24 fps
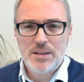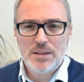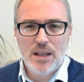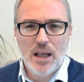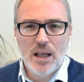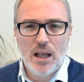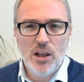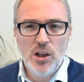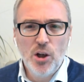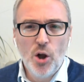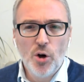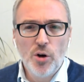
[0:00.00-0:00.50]
a
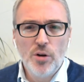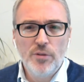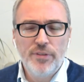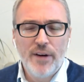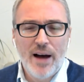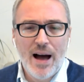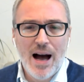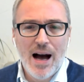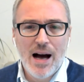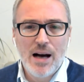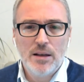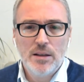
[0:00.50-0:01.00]
lot of
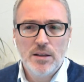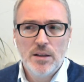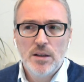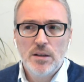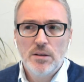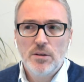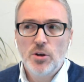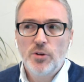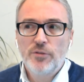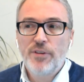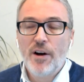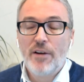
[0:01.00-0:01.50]
our
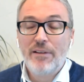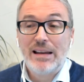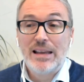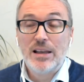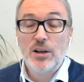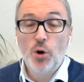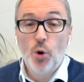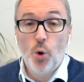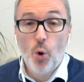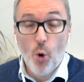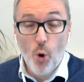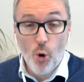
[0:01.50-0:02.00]
very
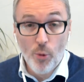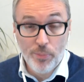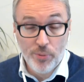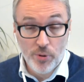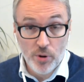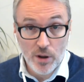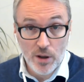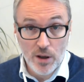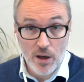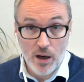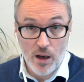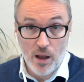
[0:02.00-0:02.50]

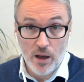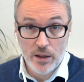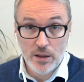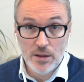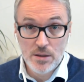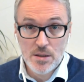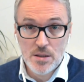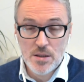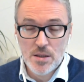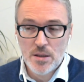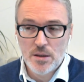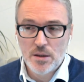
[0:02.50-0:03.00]
corporate
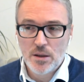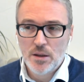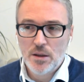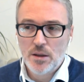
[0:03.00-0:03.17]
clients